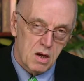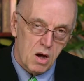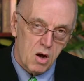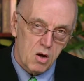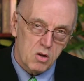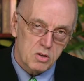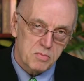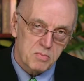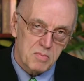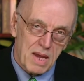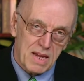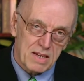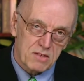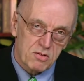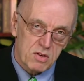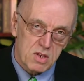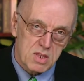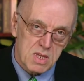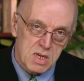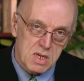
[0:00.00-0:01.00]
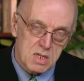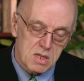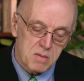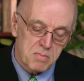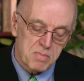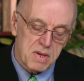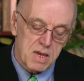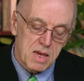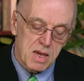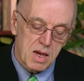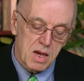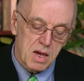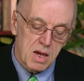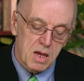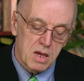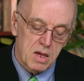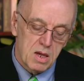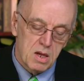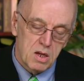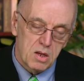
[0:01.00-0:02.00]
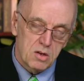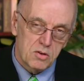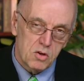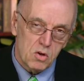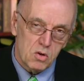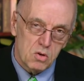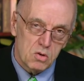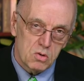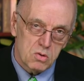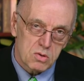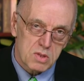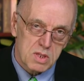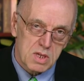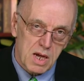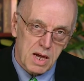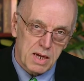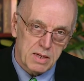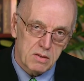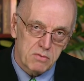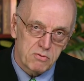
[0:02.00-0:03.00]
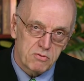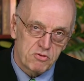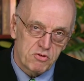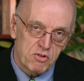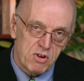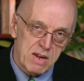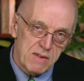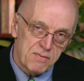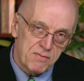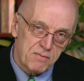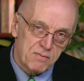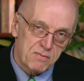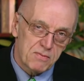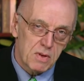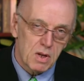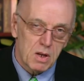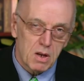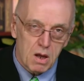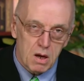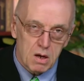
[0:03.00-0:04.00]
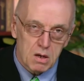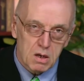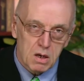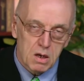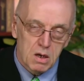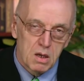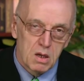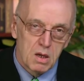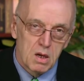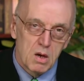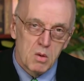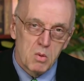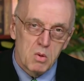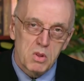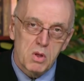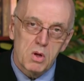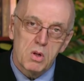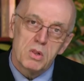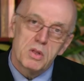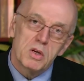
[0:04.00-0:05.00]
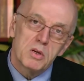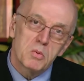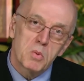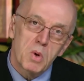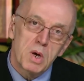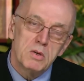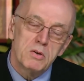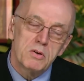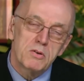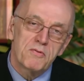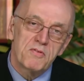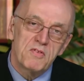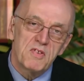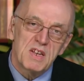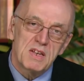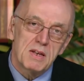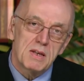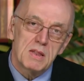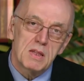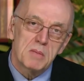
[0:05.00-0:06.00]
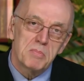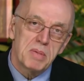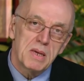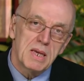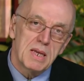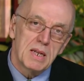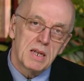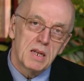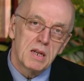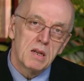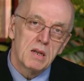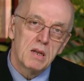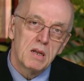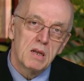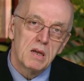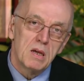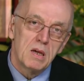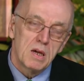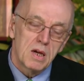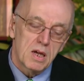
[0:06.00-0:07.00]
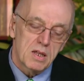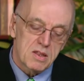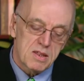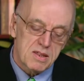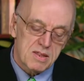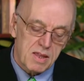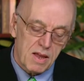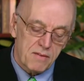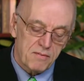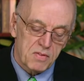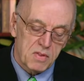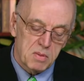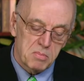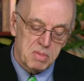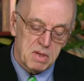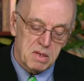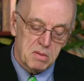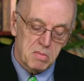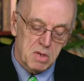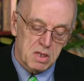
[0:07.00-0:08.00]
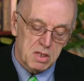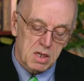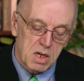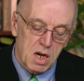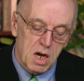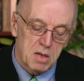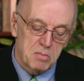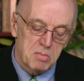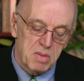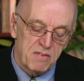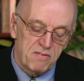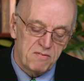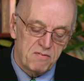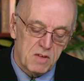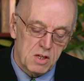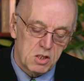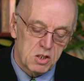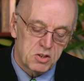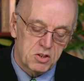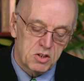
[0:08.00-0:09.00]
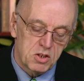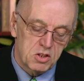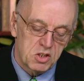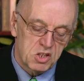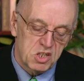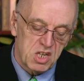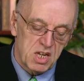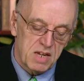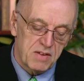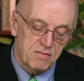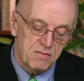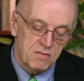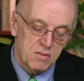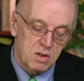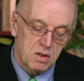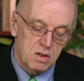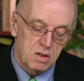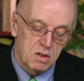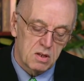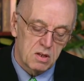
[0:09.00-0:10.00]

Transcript: Old mattresses appear, doors kind of drift along with all that won't fit in the bin and stuff the binman can't be fished to shift.